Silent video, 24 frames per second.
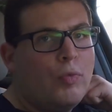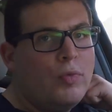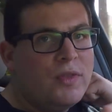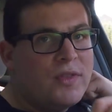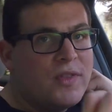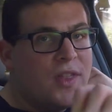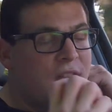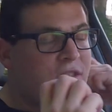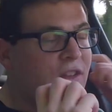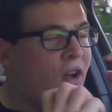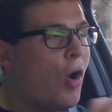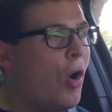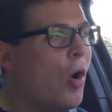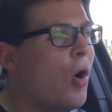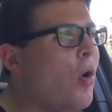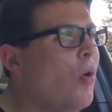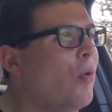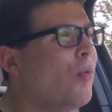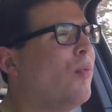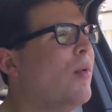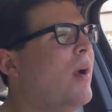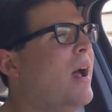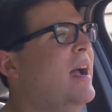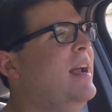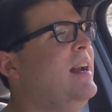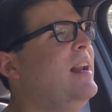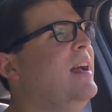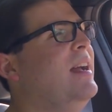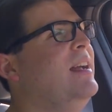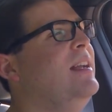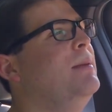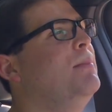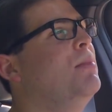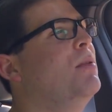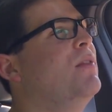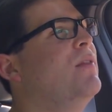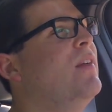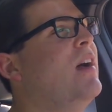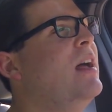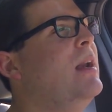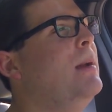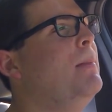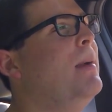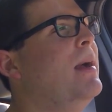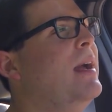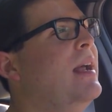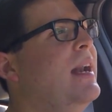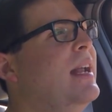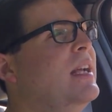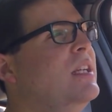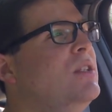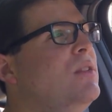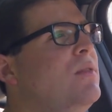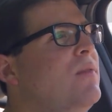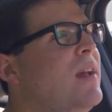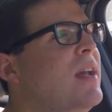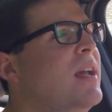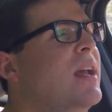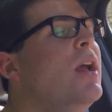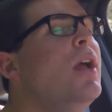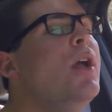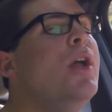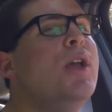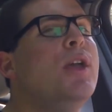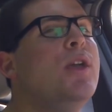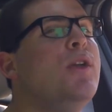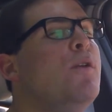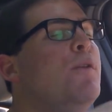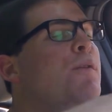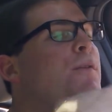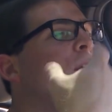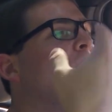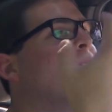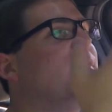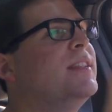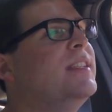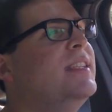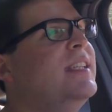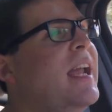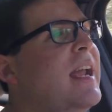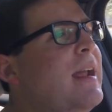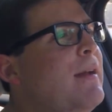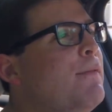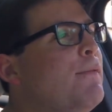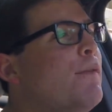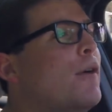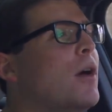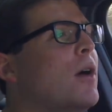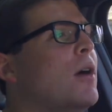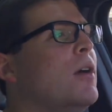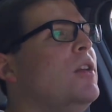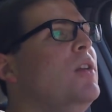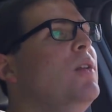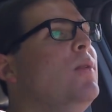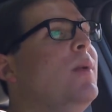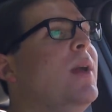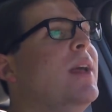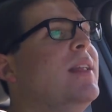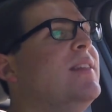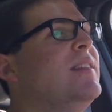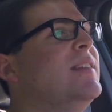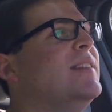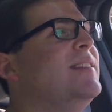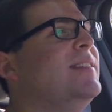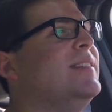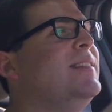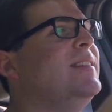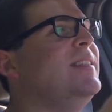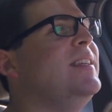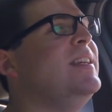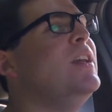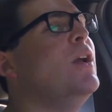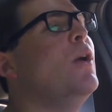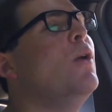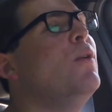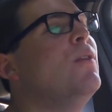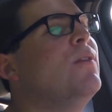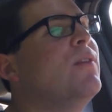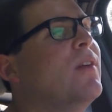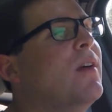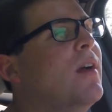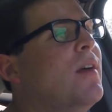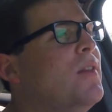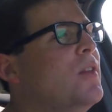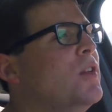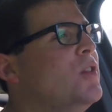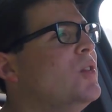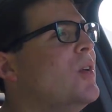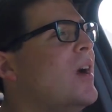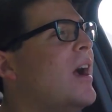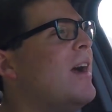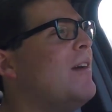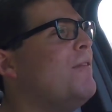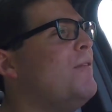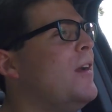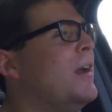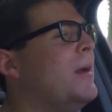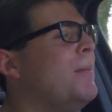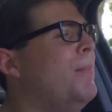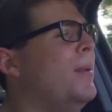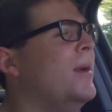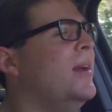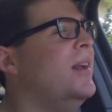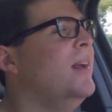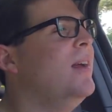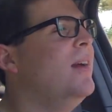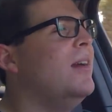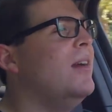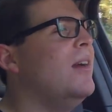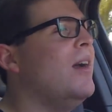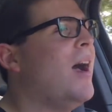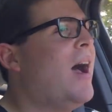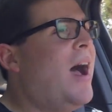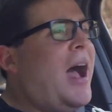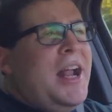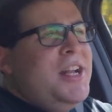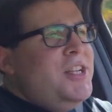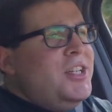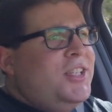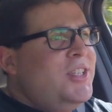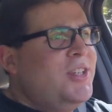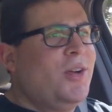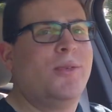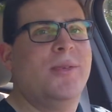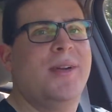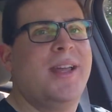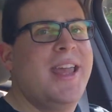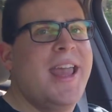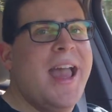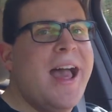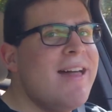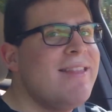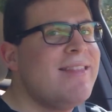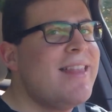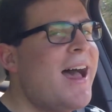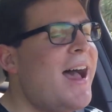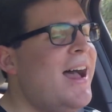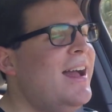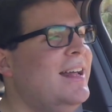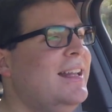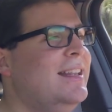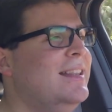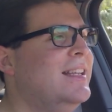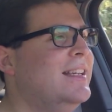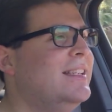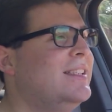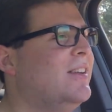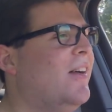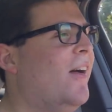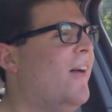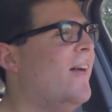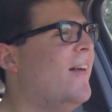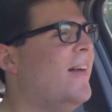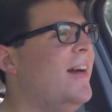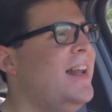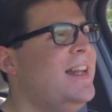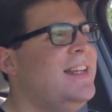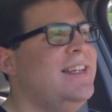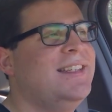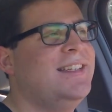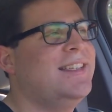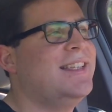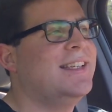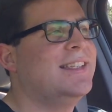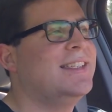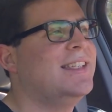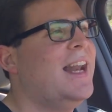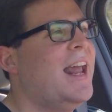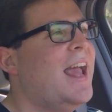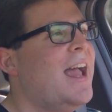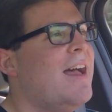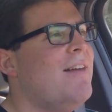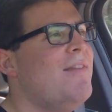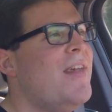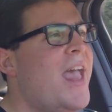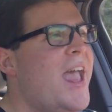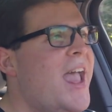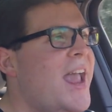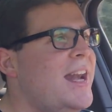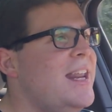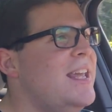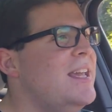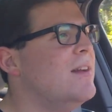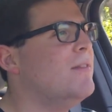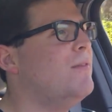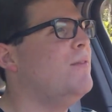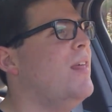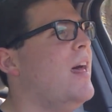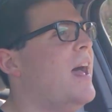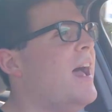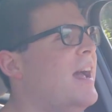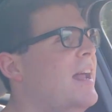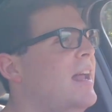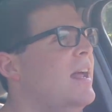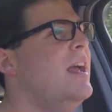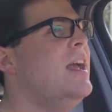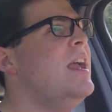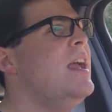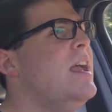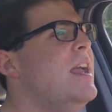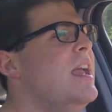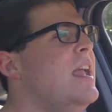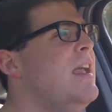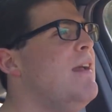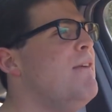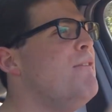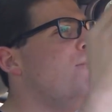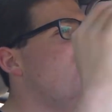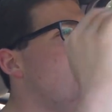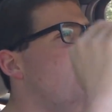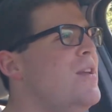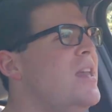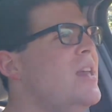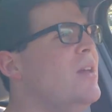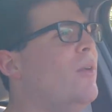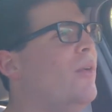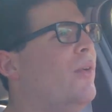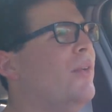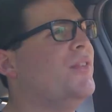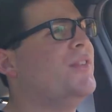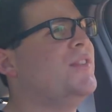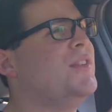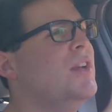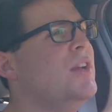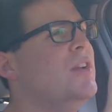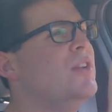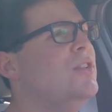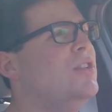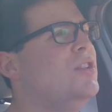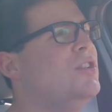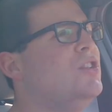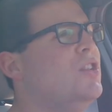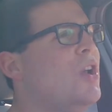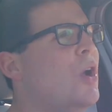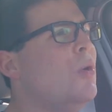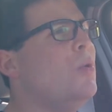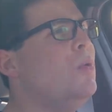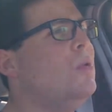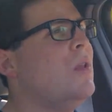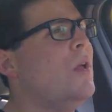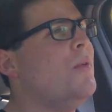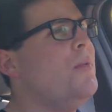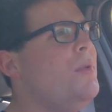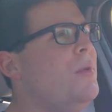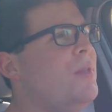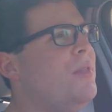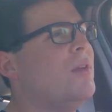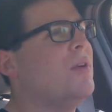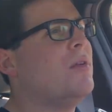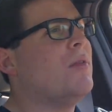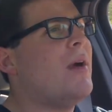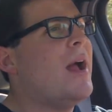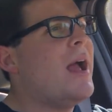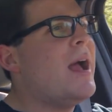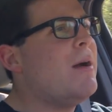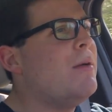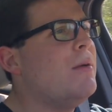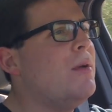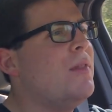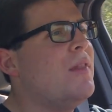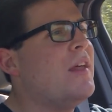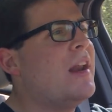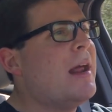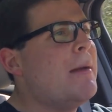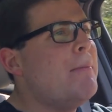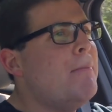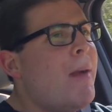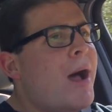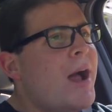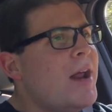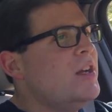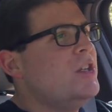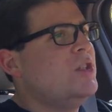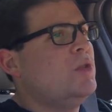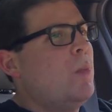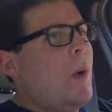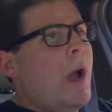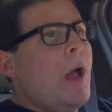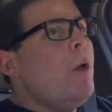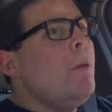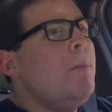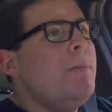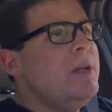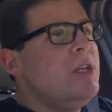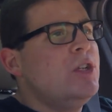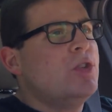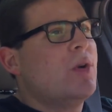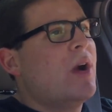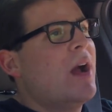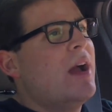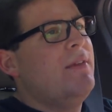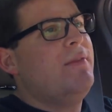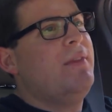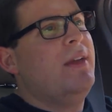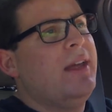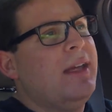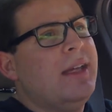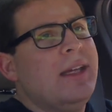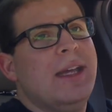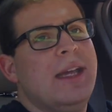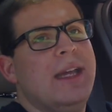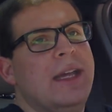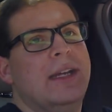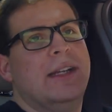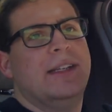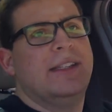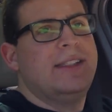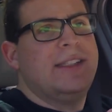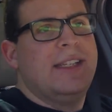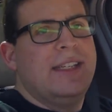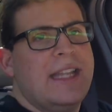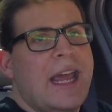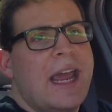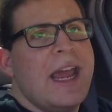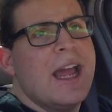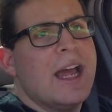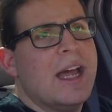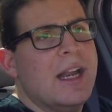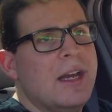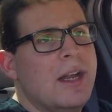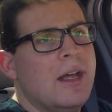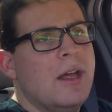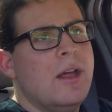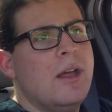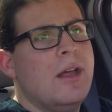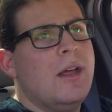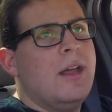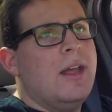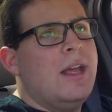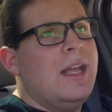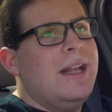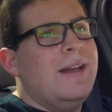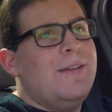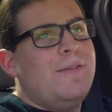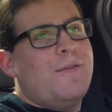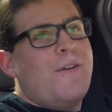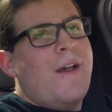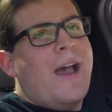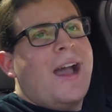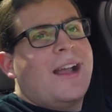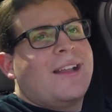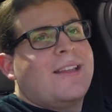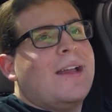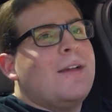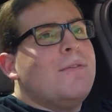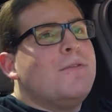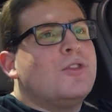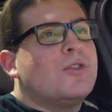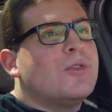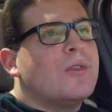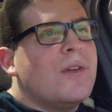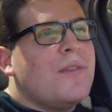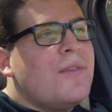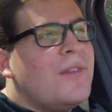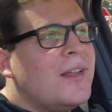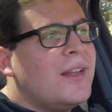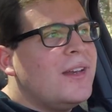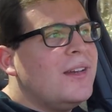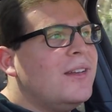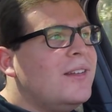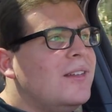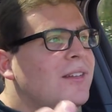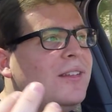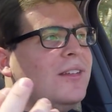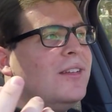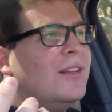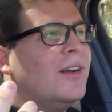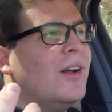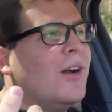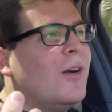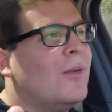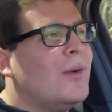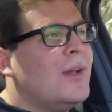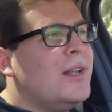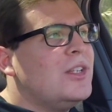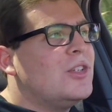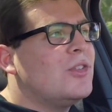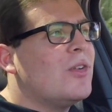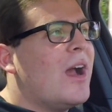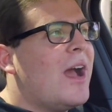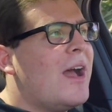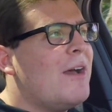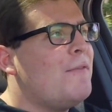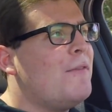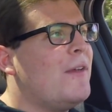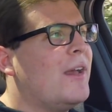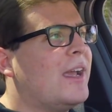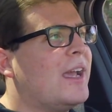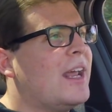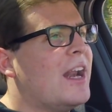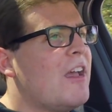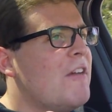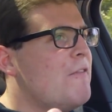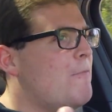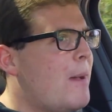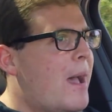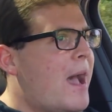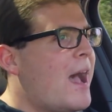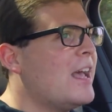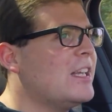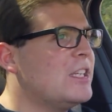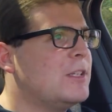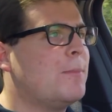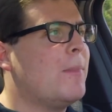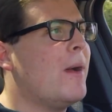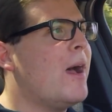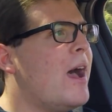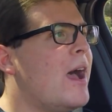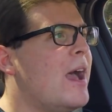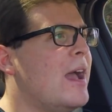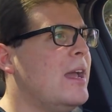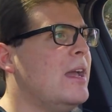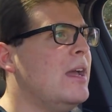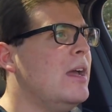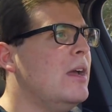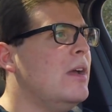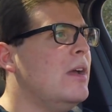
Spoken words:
the tall ride height provided by an SUV. You feel safer, you get to see over other traffic, but I just don't get that in this car. It just doesn't have any of that. It feels so low to the ground that I might as well be driving in a sedan. In fact, I've driven, you know, in traffic, and I've passed by